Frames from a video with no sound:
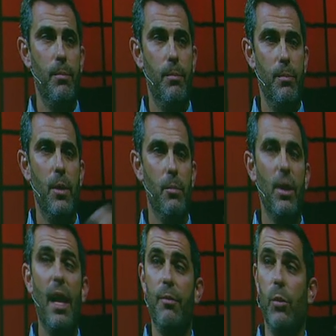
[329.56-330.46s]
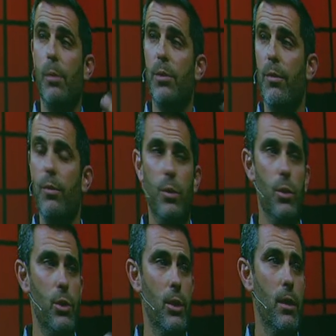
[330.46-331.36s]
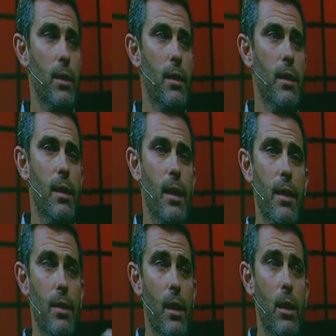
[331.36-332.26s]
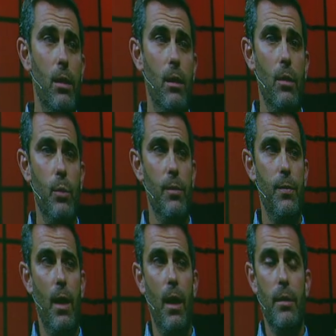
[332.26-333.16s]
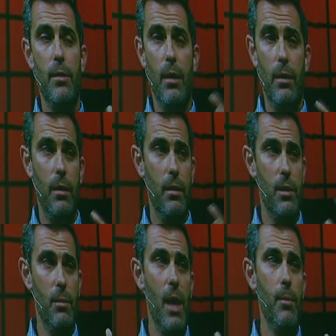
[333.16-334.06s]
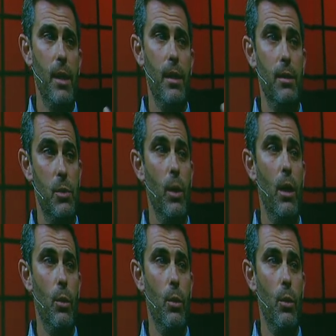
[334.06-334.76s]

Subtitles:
the platforms of the future. And there, we've done some M&A as well.